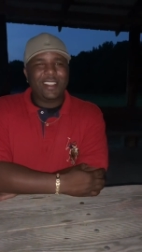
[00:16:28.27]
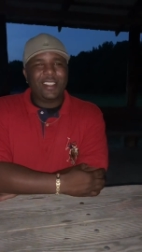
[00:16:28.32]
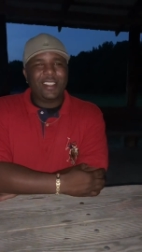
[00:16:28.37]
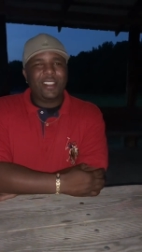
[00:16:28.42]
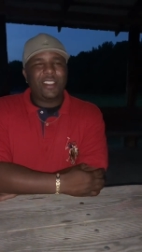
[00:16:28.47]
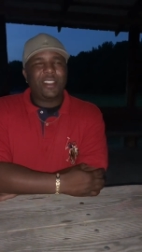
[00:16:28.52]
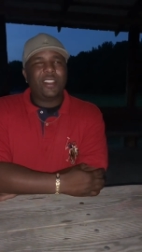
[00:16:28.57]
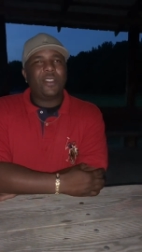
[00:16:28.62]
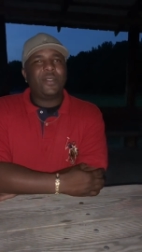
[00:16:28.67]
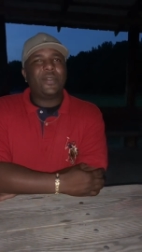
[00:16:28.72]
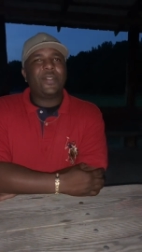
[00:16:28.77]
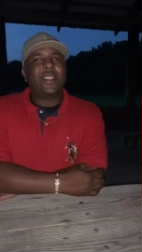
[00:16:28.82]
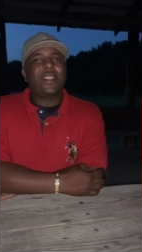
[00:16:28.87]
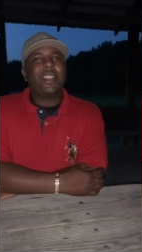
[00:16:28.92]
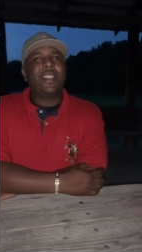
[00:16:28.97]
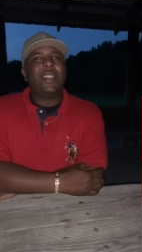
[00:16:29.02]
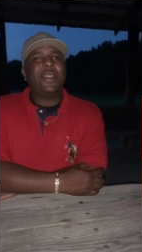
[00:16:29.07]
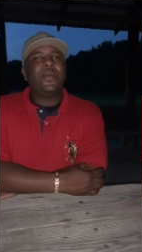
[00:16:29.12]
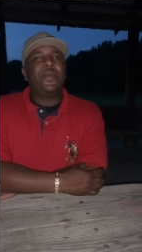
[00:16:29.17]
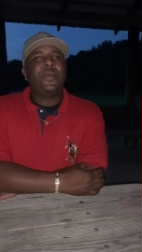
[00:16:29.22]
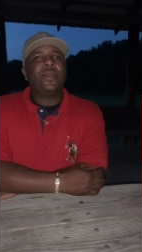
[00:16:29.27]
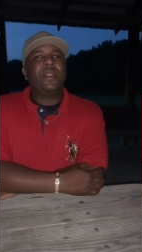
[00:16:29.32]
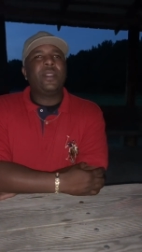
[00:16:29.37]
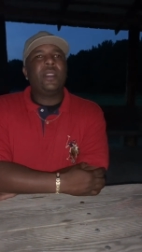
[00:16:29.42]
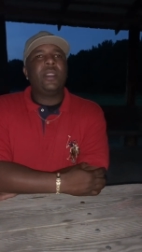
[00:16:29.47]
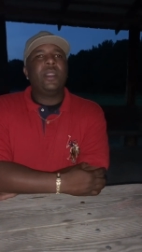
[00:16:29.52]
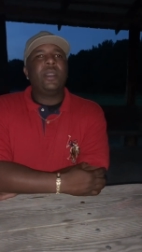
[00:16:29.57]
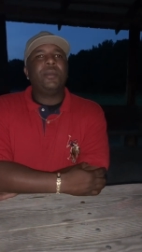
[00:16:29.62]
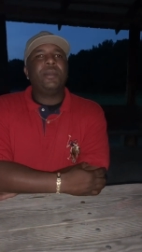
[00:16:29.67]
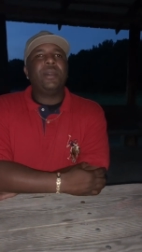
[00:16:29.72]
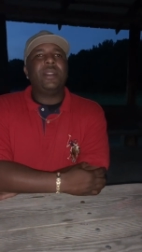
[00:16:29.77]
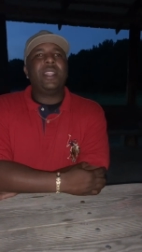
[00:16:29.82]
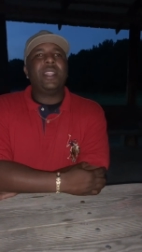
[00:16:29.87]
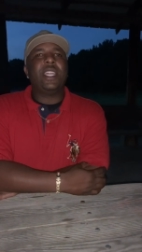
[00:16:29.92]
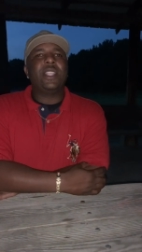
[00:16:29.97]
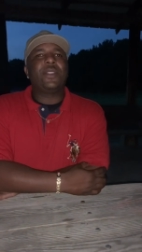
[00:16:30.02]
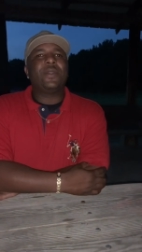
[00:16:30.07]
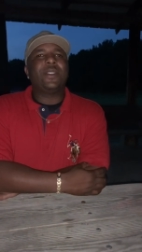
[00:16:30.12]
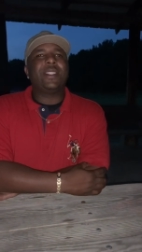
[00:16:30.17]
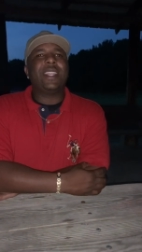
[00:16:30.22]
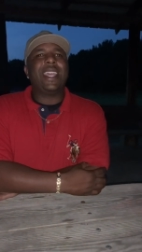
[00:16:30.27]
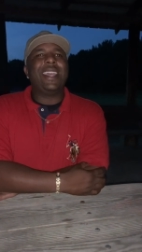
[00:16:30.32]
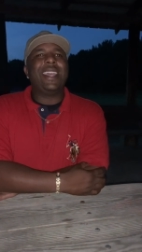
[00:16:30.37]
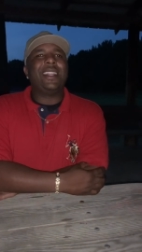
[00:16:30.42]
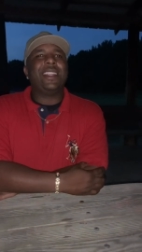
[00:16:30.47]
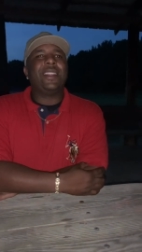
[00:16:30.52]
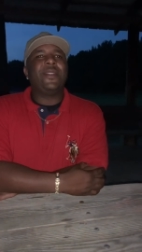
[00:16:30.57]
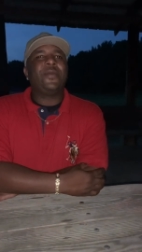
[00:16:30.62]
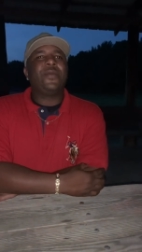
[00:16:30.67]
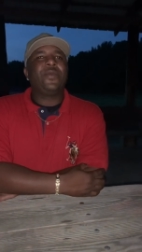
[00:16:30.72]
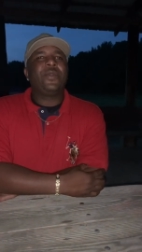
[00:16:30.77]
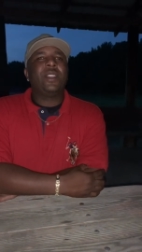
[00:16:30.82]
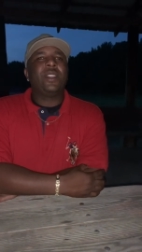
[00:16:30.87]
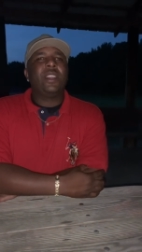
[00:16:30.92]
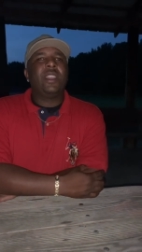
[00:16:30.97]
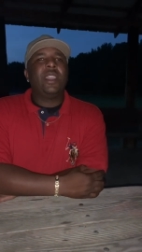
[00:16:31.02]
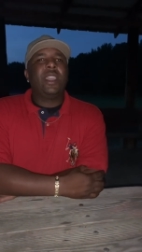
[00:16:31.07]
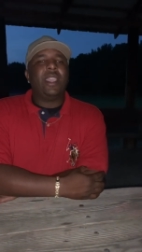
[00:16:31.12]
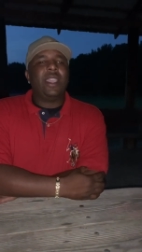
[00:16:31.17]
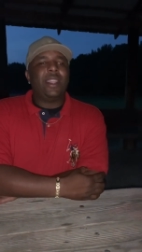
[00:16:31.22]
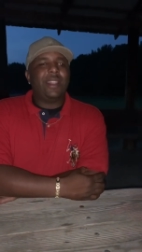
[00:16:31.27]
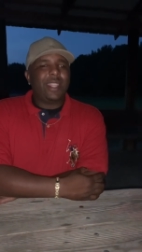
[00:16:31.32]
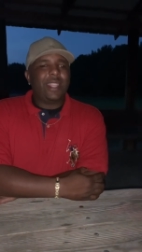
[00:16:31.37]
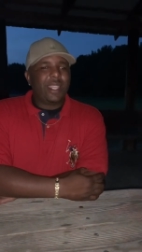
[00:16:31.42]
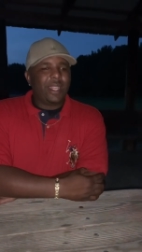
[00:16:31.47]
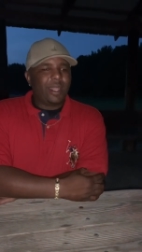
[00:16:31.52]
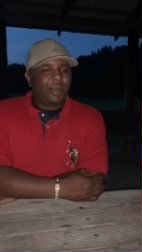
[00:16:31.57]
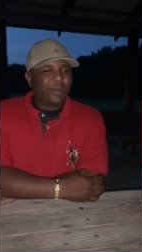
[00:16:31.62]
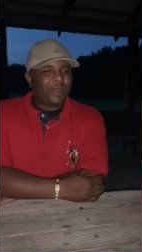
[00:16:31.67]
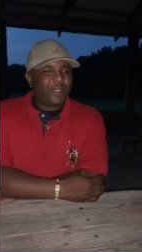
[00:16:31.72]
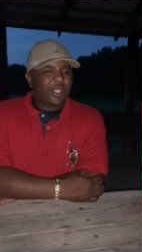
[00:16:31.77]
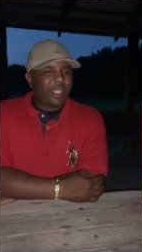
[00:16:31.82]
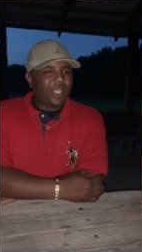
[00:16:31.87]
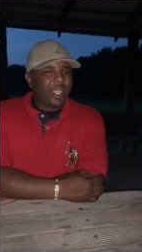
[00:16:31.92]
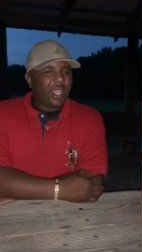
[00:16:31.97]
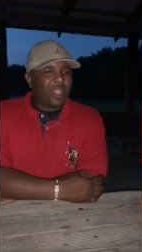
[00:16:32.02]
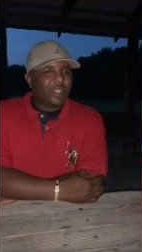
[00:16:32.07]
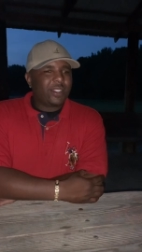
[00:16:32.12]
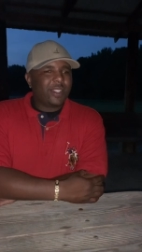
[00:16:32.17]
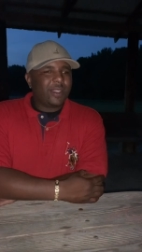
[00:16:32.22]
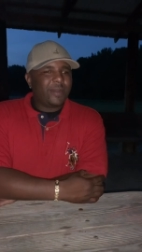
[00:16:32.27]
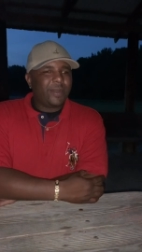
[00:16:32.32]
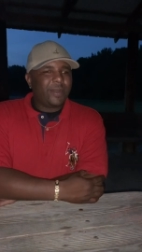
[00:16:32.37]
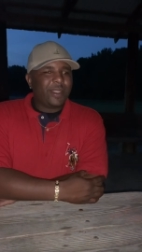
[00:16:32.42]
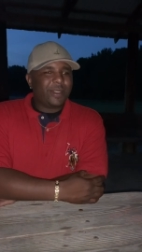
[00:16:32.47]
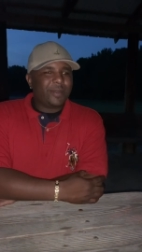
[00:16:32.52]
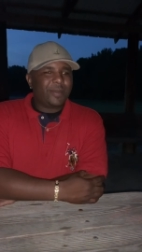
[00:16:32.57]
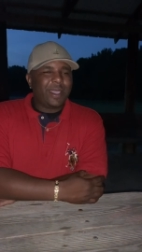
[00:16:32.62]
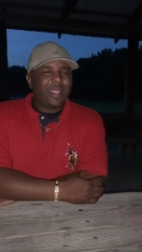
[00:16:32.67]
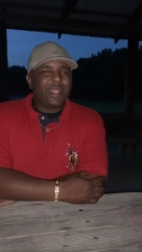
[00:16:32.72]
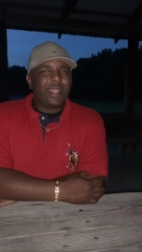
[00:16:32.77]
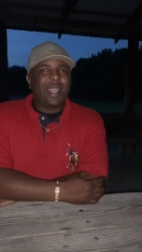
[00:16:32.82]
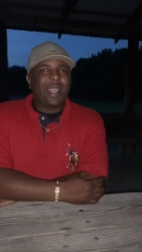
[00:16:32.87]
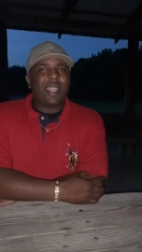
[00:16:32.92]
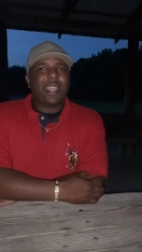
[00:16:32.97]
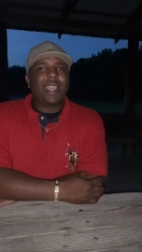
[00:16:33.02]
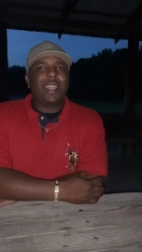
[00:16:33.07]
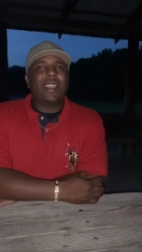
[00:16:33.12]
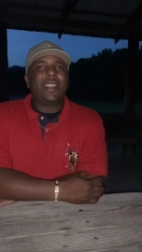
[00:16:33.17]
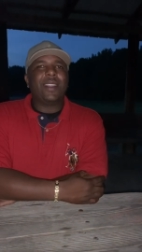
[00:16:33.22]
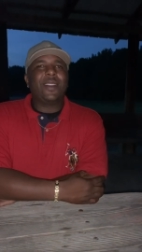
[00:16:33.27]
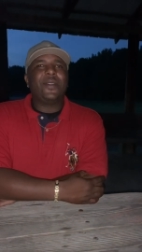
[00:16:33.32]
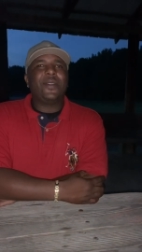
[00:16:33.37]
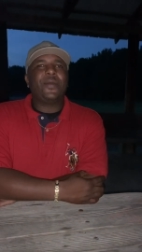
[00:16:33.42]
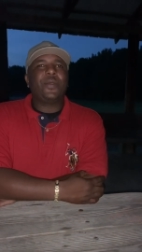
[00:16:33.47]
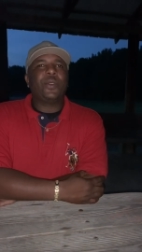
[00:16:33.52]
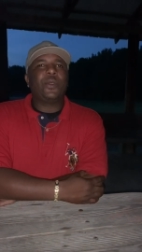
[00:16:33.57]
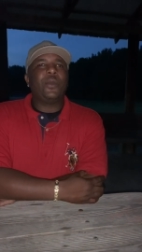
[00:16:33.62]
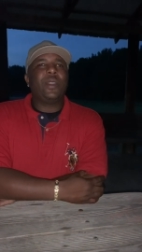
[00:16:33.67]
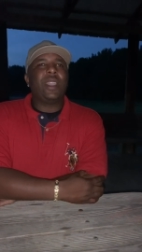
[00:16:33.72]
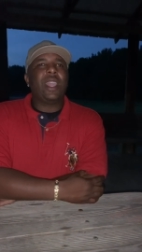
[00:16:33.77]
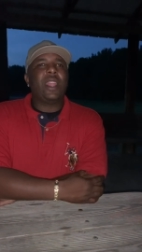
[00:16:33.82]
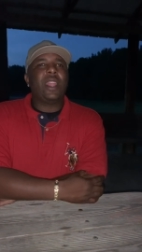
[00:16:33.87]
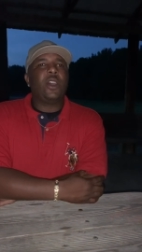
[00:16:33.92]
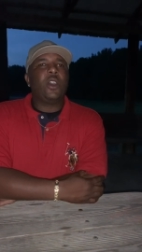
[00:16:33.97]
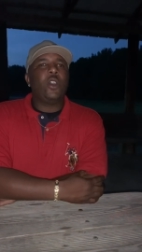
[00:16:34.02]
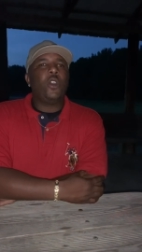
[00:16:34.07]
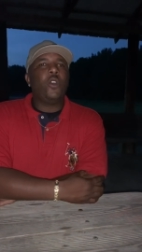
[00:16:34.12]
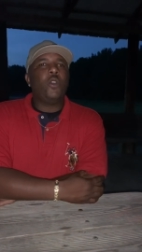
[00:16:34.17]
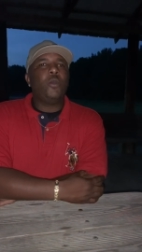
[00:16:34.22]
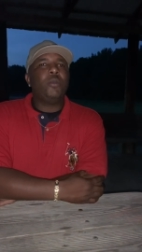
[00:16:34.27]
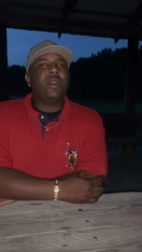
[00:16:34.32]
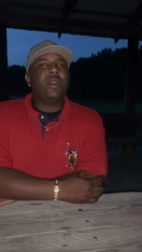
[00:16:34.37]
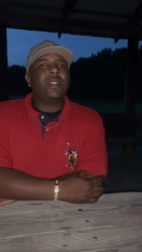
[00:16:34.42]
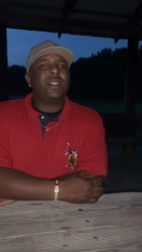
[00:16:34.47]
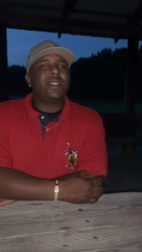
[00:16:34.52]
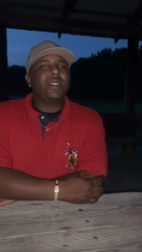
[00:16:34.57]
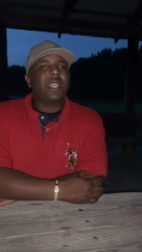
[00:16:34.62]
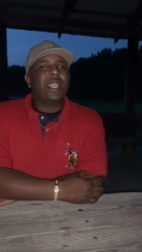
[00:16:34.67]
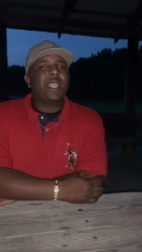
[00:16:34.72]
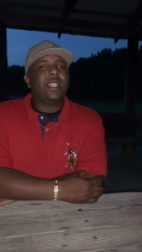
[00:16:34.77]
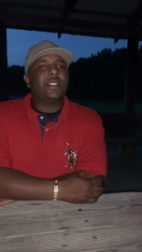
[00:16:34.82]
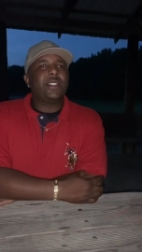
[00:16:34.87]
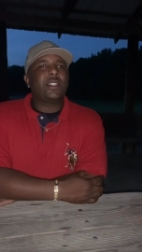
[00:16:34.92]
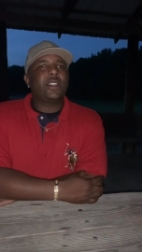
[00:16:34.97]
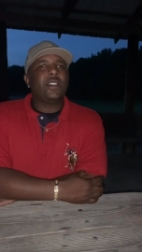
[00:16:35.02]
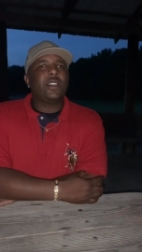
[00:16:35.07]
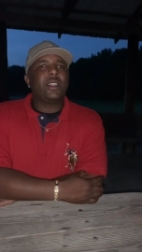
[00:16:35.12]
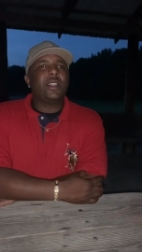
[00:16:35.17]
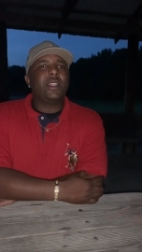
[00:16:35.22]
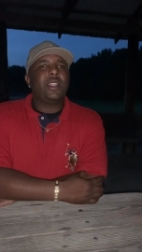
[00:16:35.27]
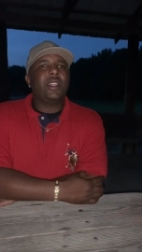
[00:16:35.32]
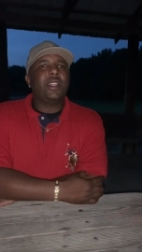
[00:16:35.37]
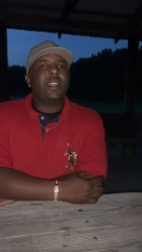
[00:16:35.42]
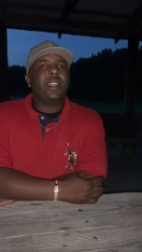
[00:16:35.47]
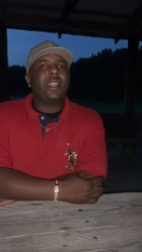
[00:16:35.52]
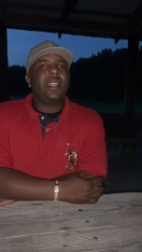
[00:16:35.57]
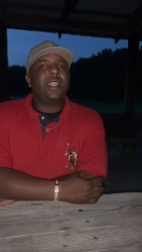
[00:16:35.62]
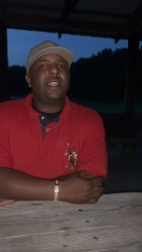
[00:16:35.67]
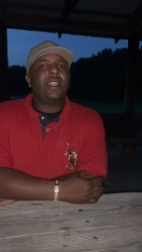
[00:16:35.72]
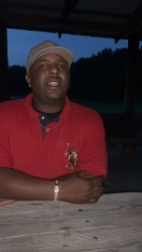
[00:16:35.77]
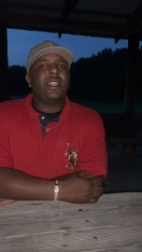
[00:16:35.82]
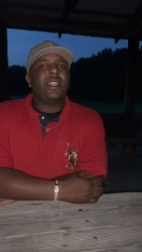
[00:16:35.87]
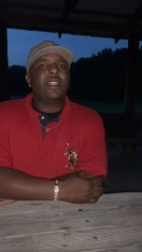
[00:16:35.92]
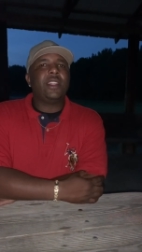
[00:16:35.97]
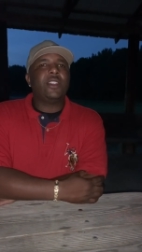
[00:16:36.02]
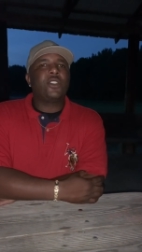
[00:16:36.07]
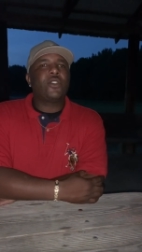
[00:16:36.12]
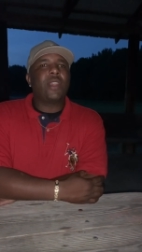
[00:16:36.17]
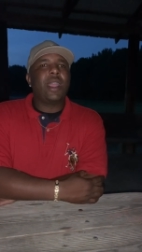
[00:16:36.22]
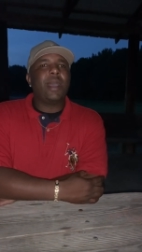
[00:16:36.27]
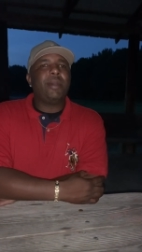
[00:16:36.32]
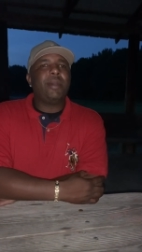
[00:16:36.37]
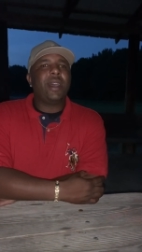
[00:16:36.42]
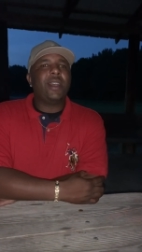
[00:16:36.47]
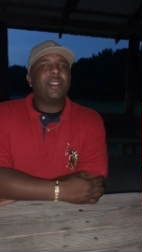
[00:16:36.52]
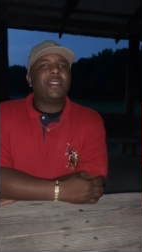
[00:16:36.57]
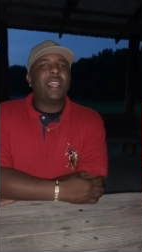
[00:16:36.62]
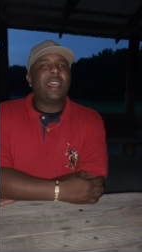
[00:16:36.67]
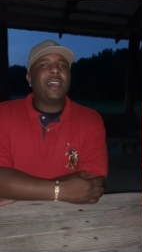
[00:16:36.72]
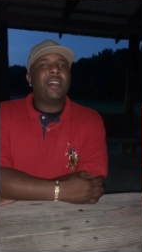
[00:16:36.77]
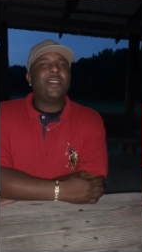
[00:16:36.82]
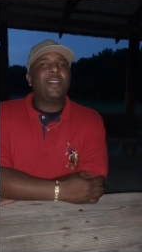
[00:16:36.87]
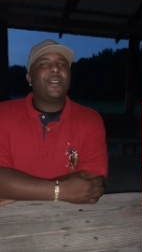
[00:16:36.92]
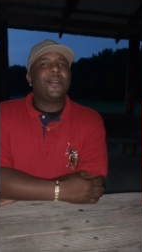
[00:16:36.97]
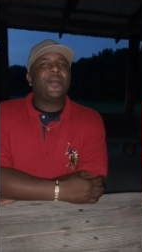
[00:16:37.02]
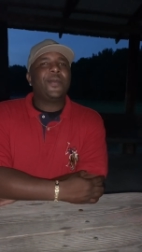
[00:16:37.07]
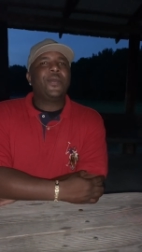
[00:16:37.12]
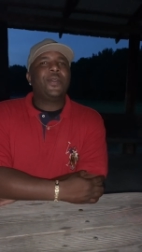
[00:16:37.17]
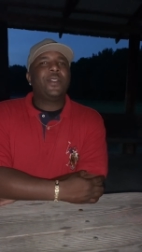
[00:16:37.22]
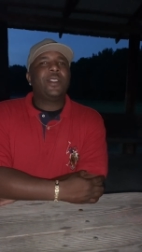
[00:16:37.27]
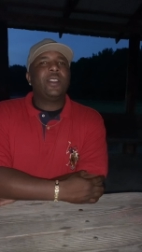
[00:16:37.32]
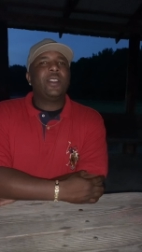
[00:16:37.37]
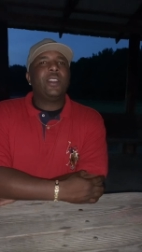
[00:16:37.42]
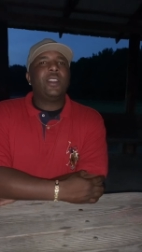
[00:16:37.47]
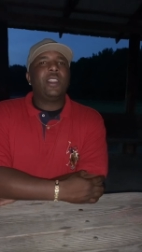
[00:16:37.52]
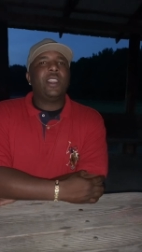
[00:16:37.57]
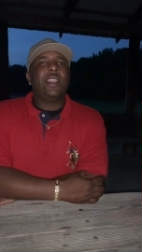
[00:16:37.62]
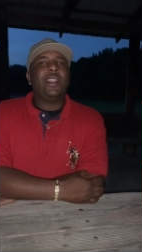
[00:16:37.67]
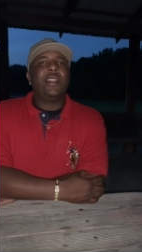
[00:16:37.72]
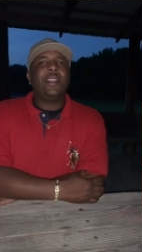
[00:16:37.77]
You know what I'm saying? But that's what's happening. And then I'm gonna tell y'all something else, man. We got a whole bunch of things cooking in the trap house now. And,